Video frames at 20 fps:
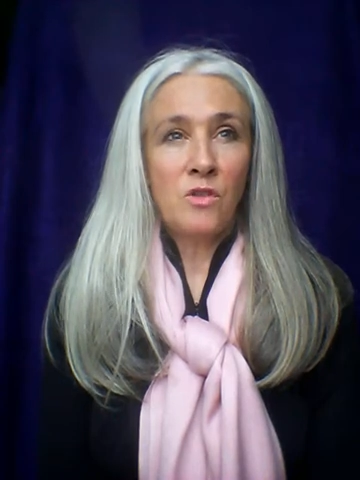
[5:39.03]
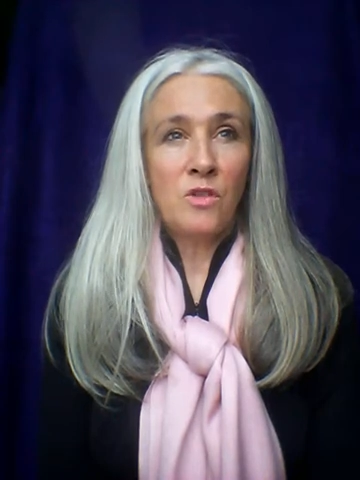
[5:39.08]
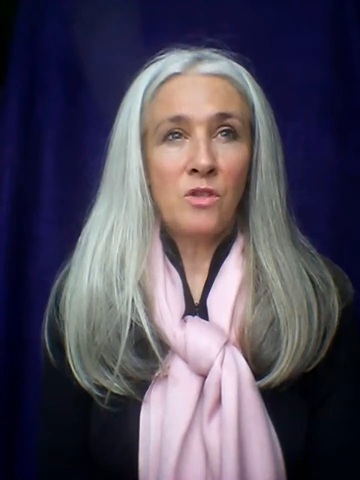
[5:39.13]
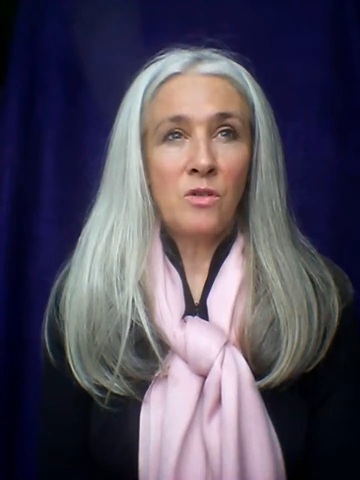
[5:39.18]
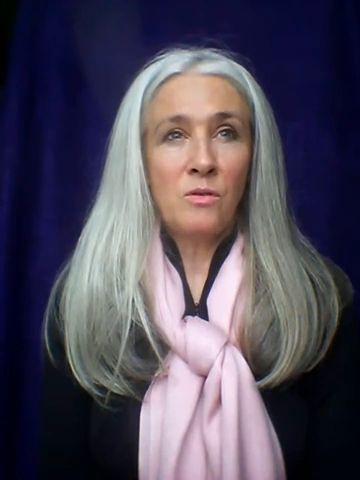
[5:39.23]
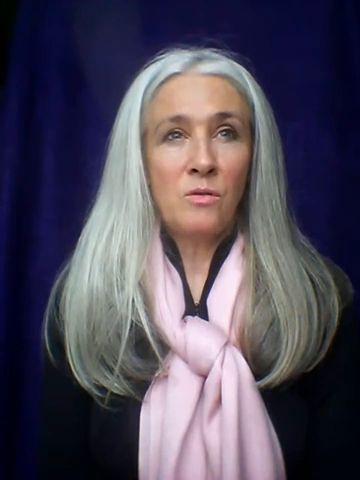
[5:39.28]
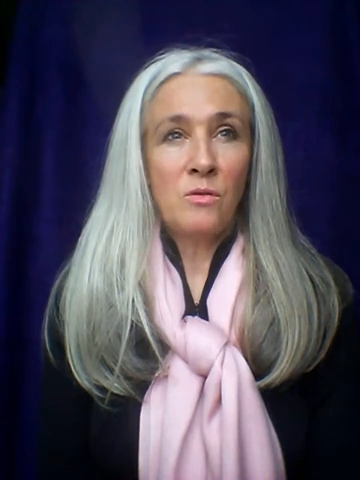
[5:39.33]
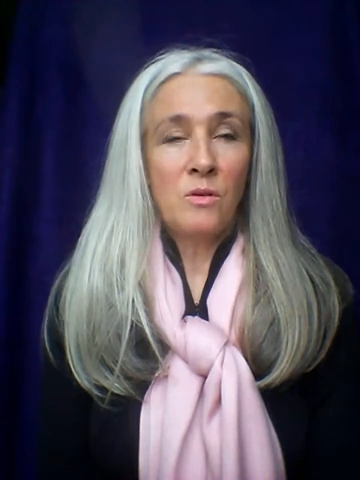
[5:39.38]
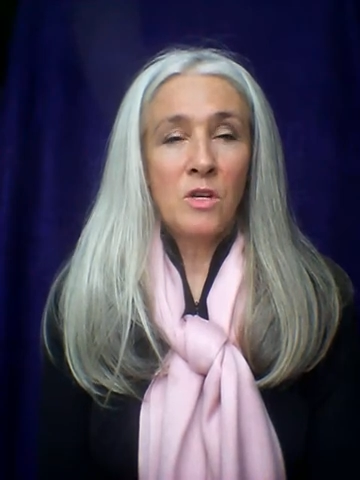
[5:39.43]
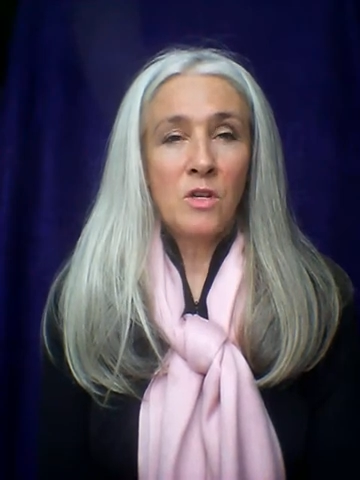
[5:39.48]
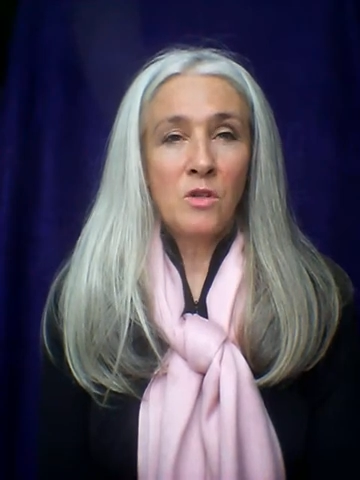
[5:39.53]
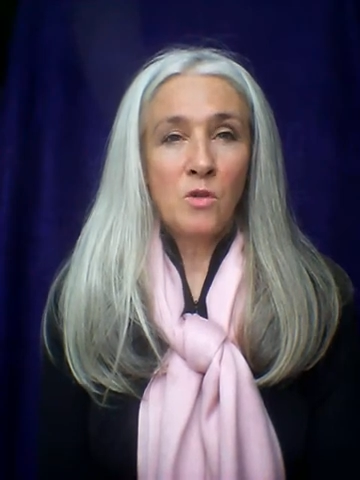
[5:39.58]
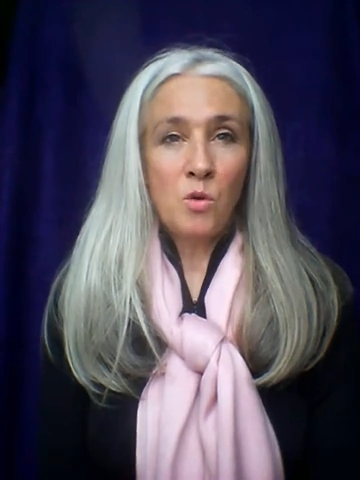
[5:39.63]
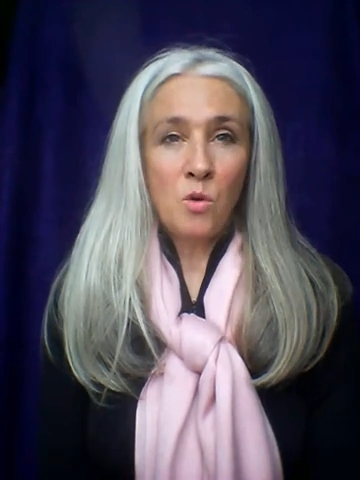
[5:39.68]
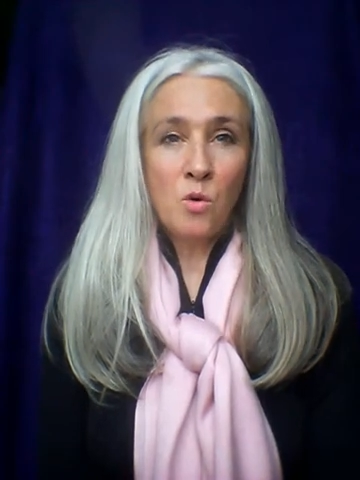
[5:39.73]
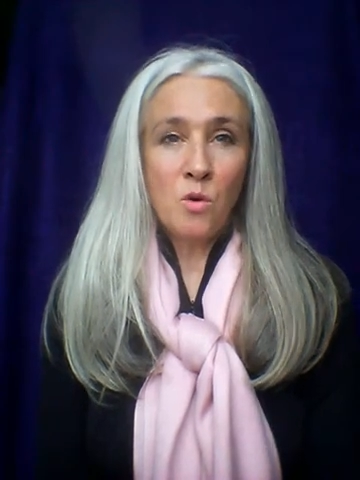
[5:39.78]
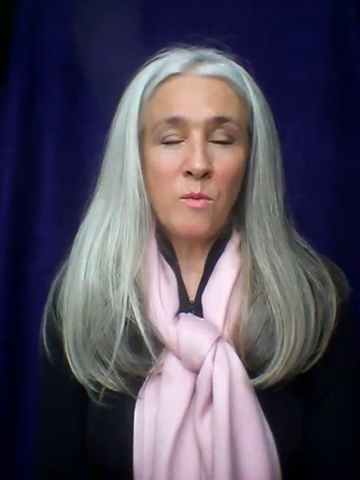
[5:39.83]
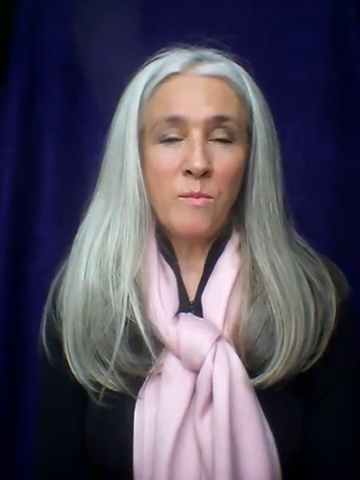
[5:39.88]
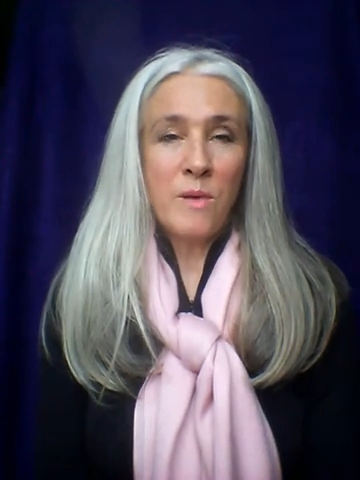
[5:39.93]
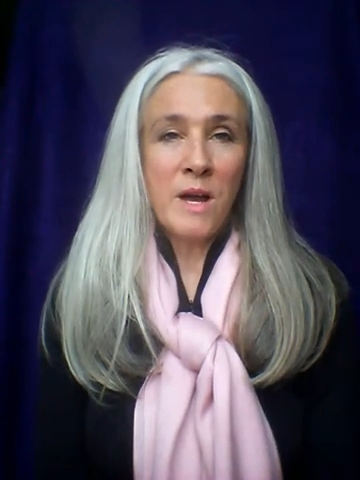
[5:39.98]
to
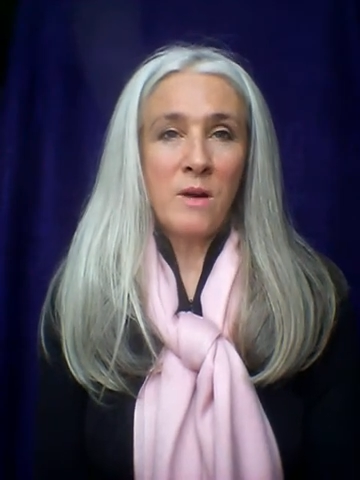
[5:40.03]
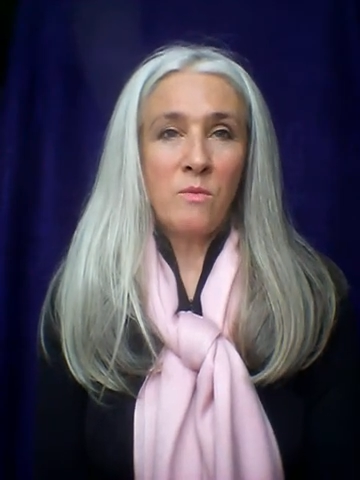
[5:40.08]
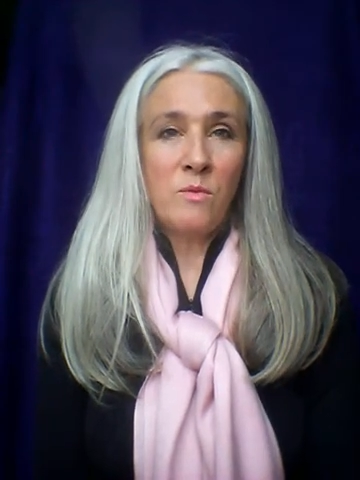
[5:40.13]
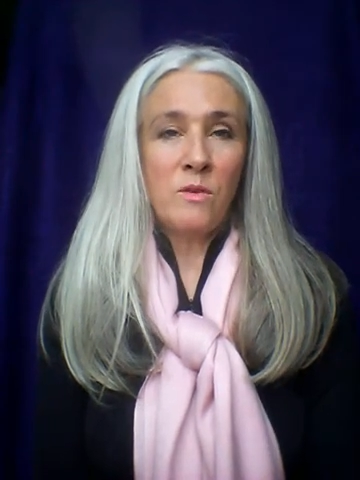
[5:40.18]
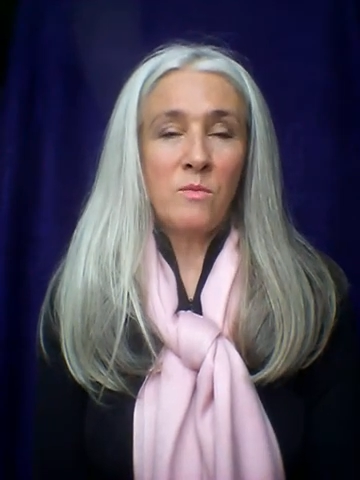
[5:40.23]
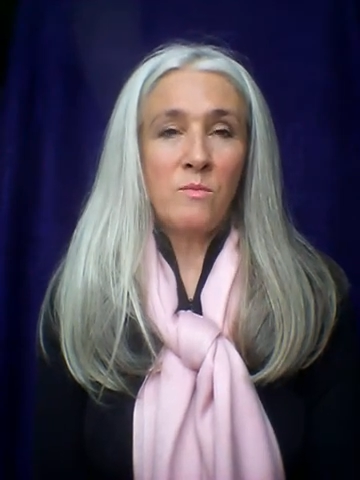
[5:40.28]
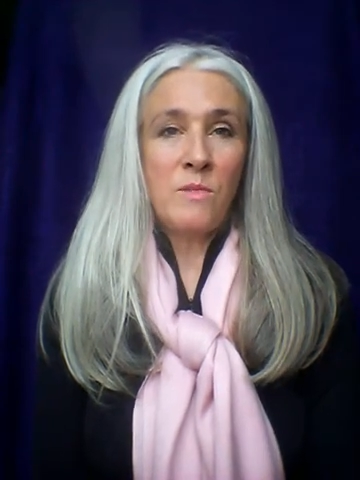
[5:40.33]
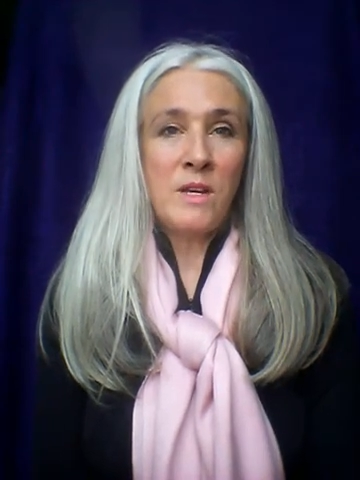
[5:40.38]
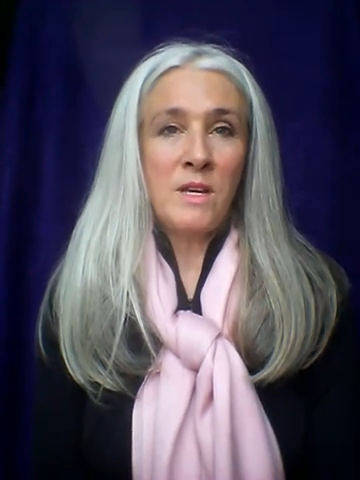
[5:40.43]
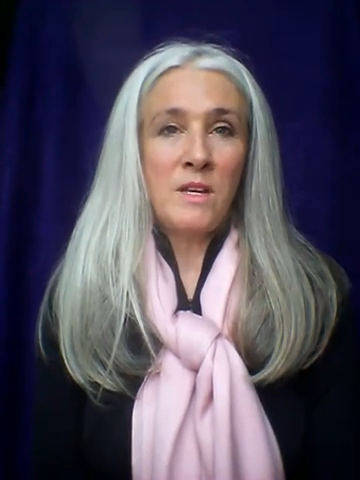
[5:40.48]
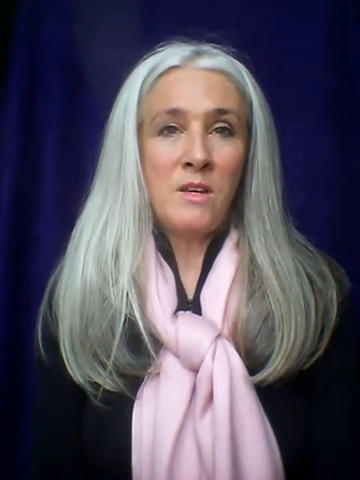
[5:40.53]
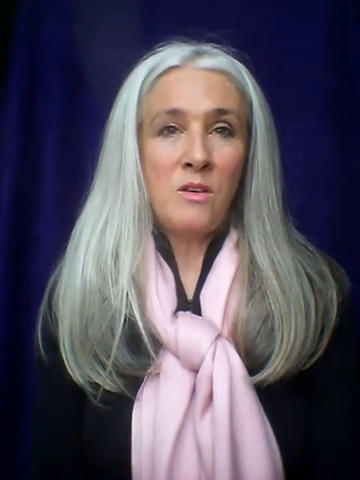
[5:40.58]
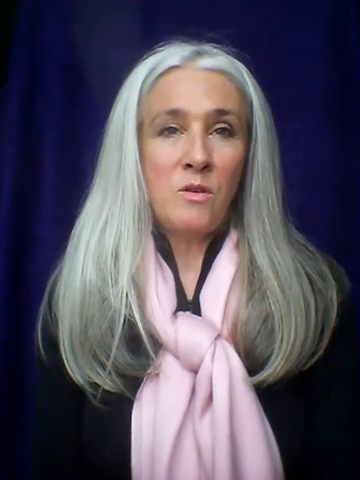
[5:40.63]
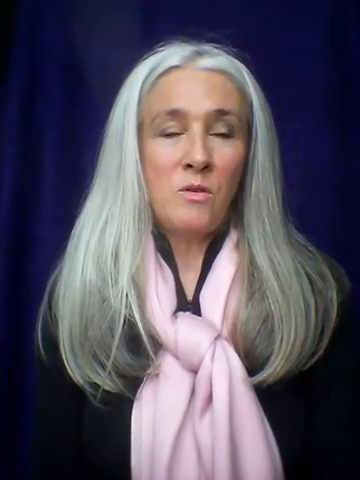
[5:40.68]
talk about with me,